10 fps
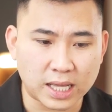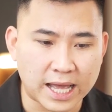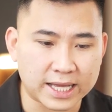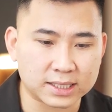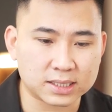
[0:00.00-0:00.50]

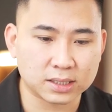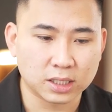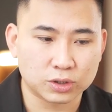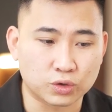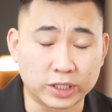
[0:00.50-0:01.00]
And
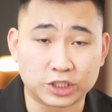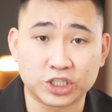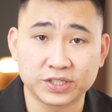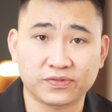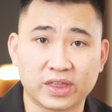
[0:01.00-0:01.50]
to
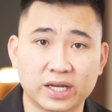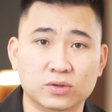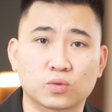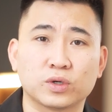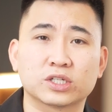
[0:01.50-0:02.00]
achieve
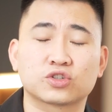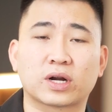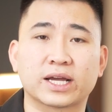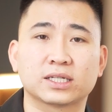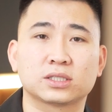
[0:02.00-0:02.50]
that, we are
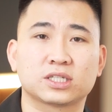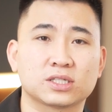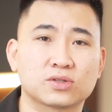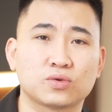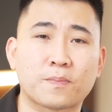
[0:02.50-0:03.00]
trying
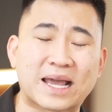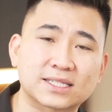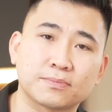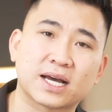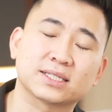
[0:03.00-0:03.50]
just to
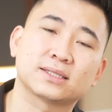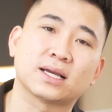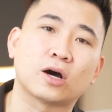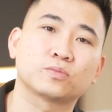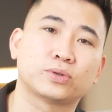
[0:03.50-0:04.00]
maximize
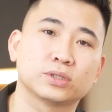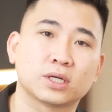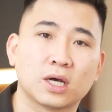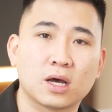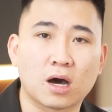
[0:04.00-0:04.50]
the output
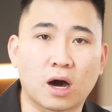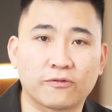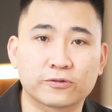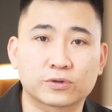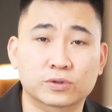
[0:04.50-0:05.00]

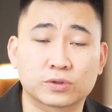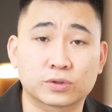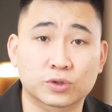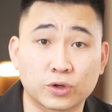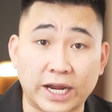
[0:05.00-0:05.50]
of
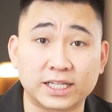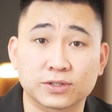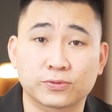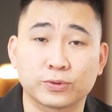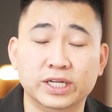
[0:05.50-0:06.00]

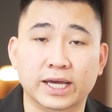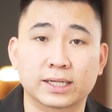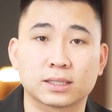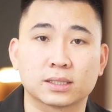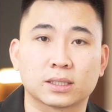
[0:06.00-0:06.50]
creative we
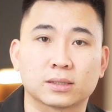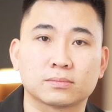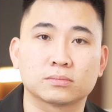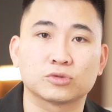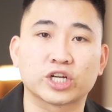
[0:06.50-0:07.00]

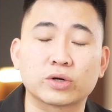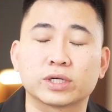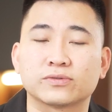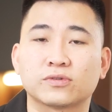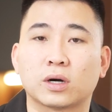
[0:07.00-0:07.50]
can
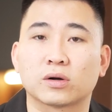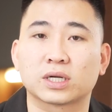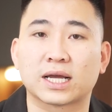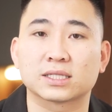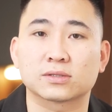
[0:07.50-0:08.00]
generate for our
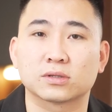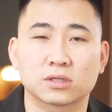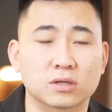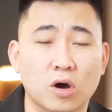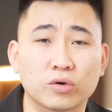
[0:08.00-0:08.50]
clients, and
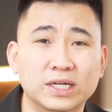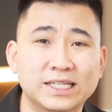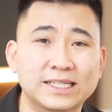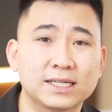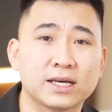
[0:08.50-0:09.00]
not
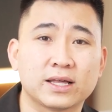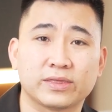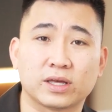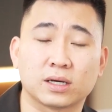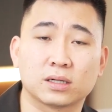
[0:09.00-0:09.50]
only
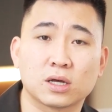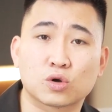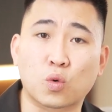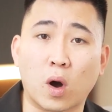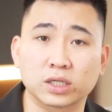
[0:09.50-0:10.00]
the
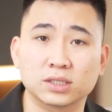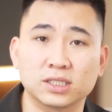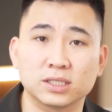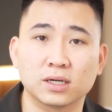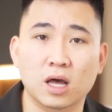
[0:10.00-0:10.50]

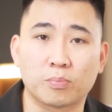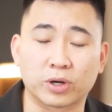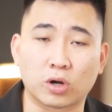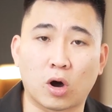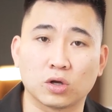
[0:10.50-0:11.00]
quantity
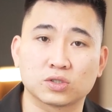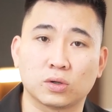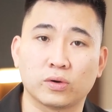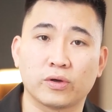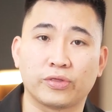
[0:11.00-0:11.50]
but
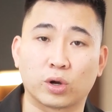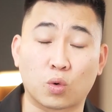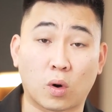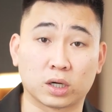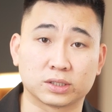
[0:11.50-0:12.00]
also the
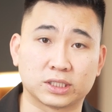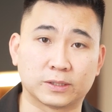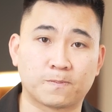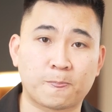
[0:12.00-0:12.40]
quality.